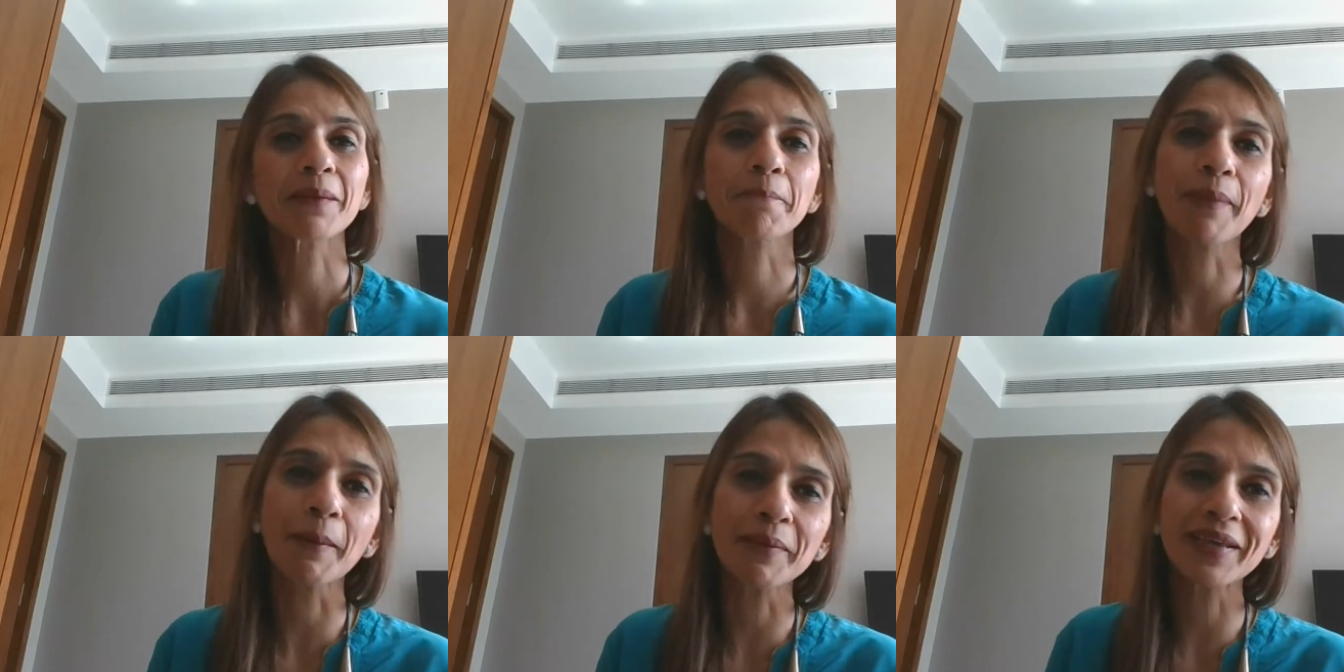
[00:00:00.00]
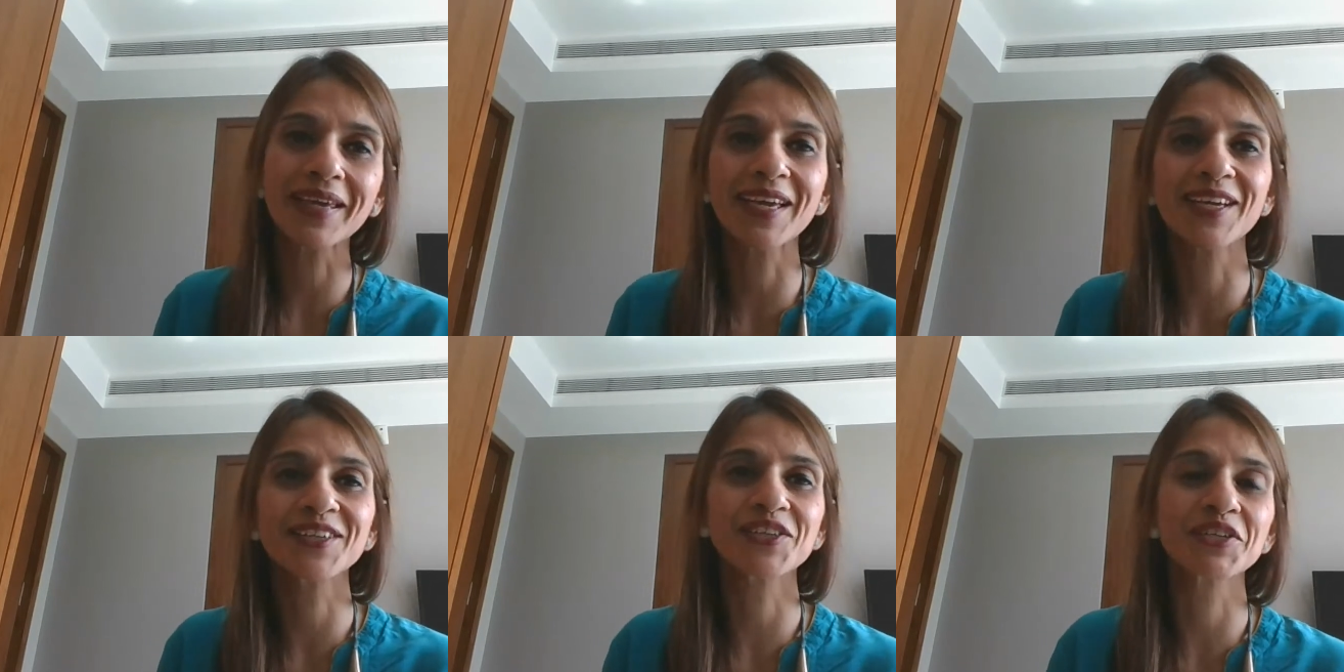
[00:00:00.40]

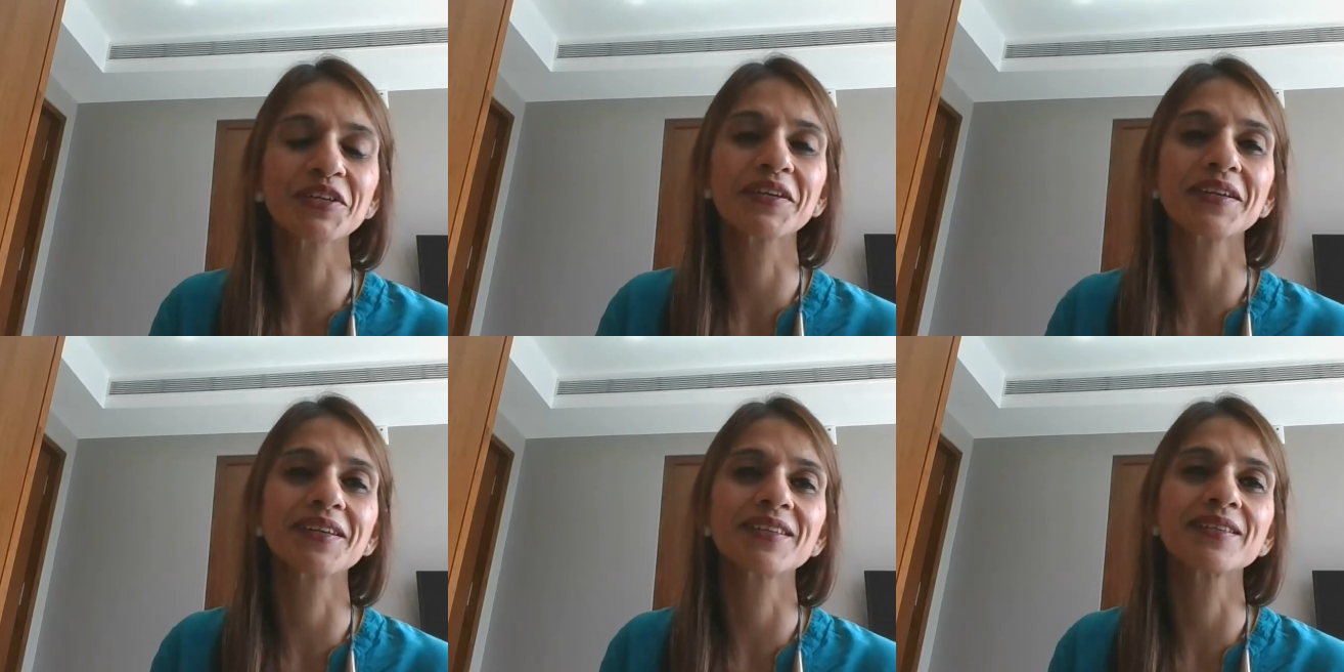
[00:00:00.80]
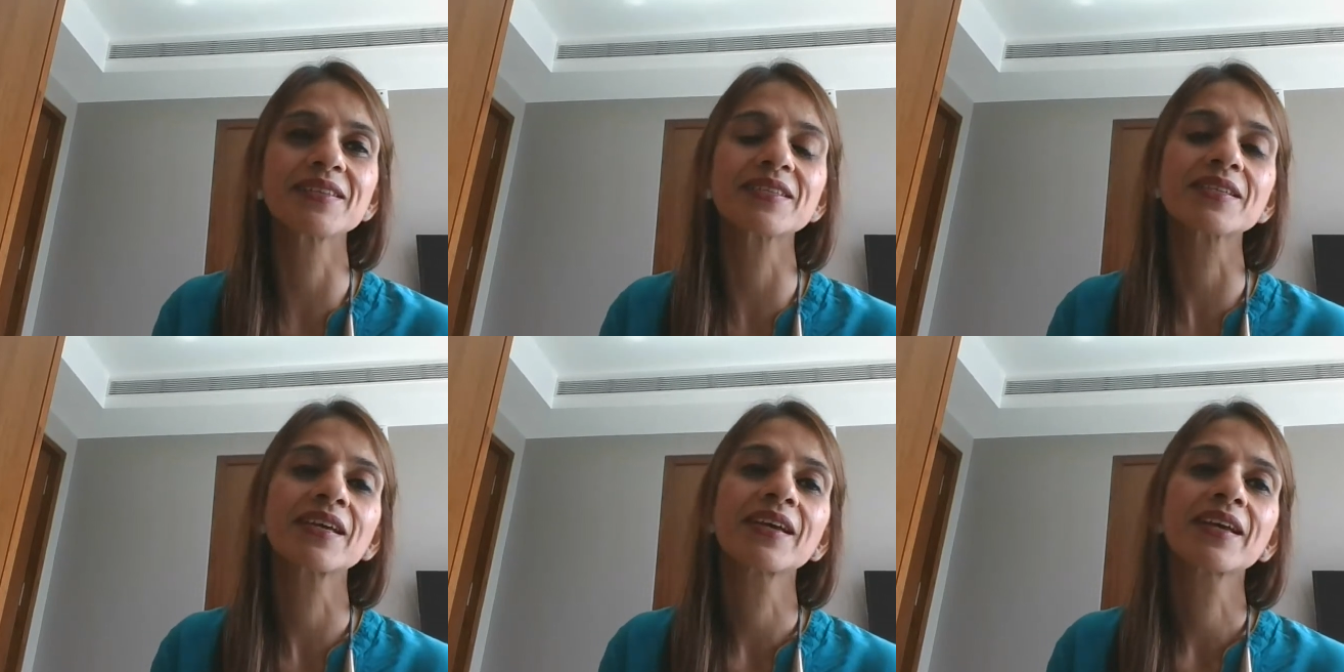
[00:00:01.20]

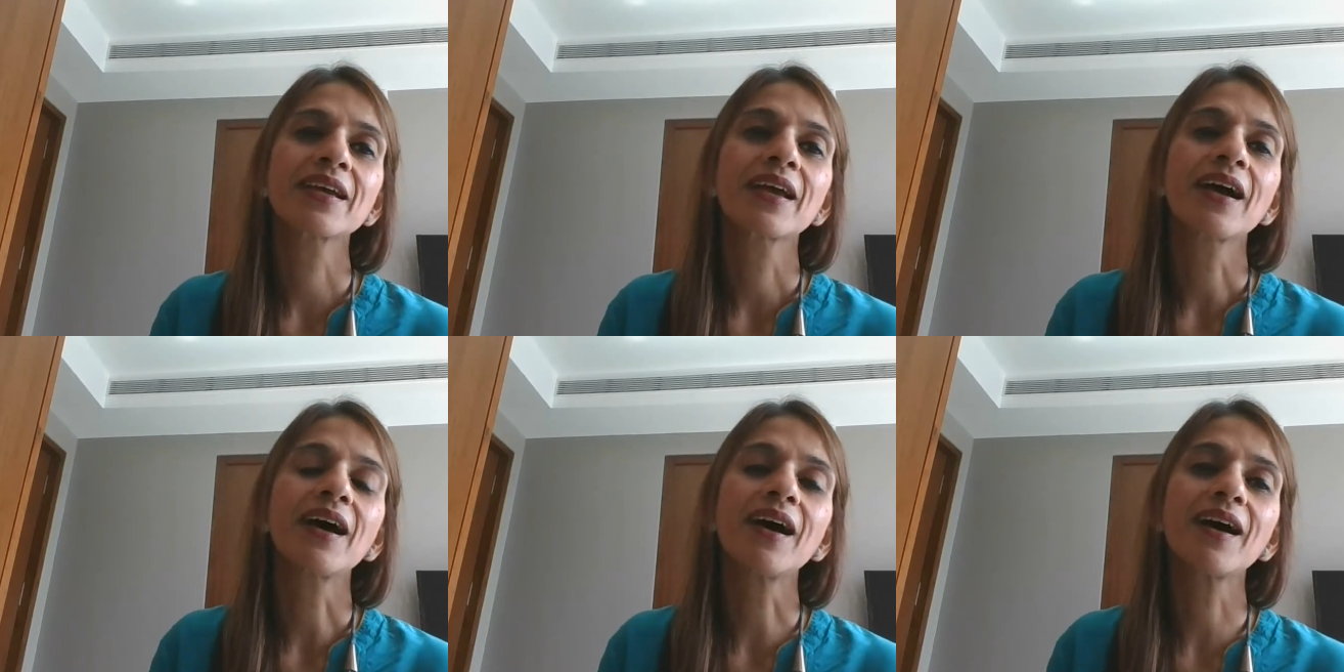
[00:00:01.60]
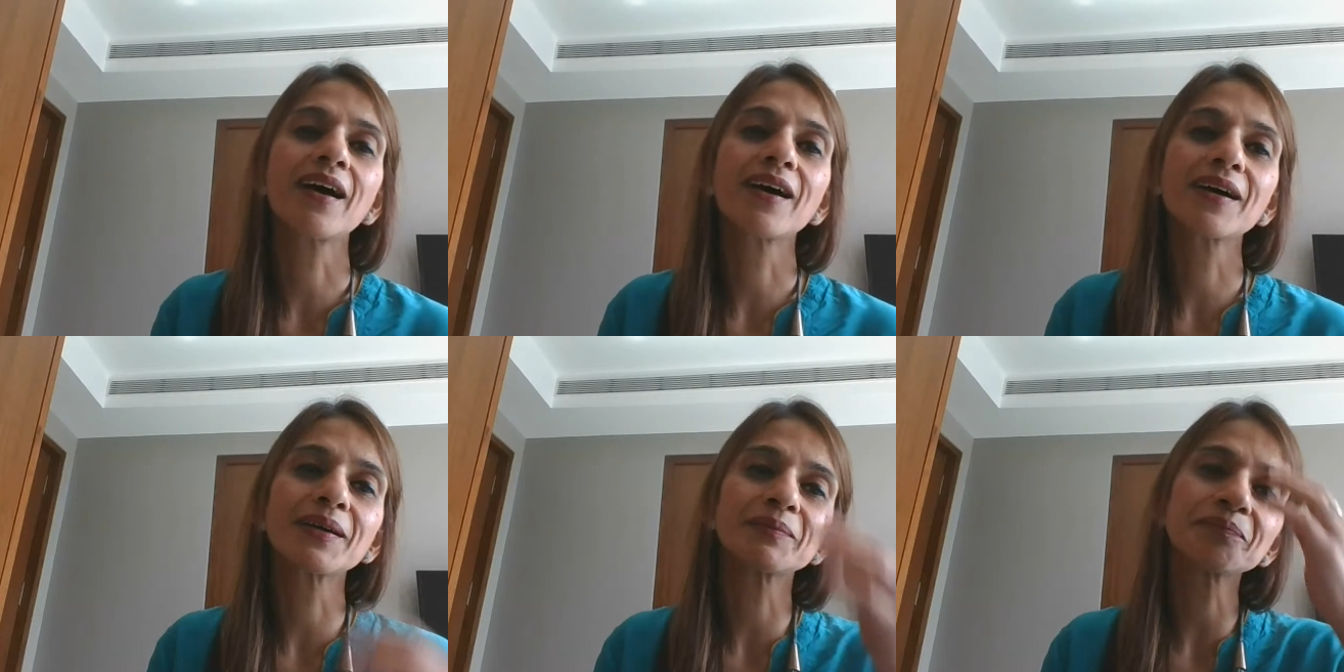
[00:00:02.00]
publications,
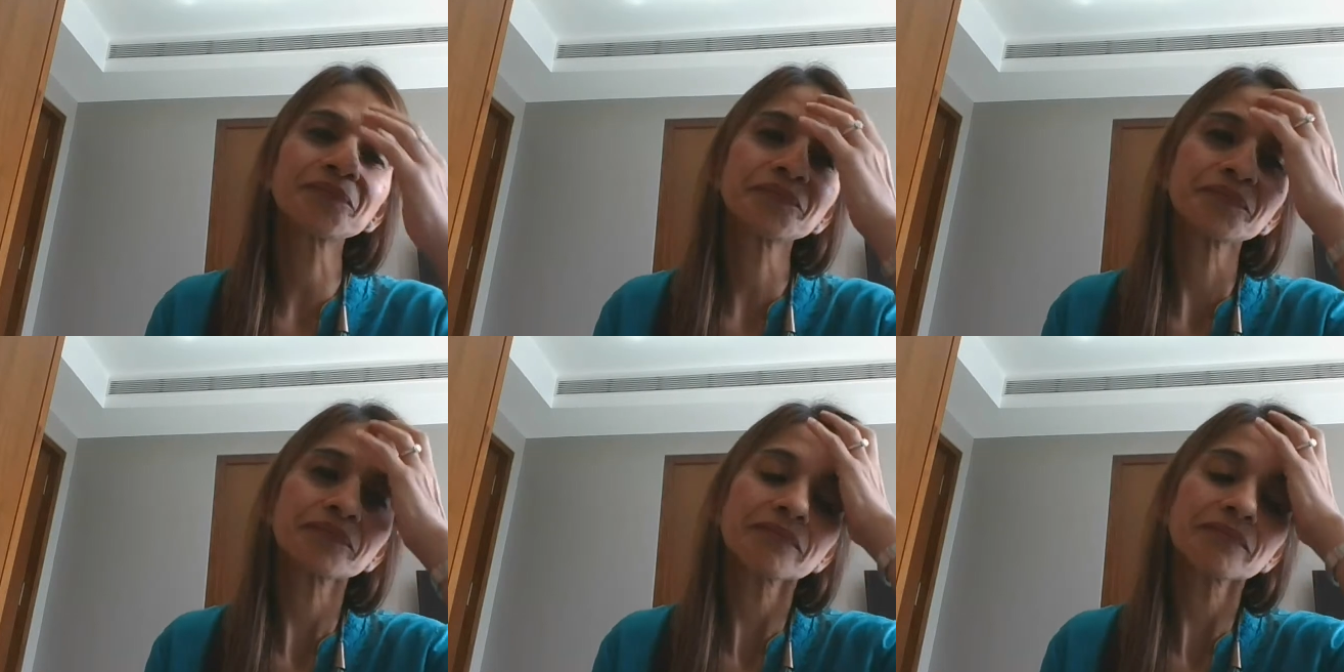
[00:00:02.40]
um,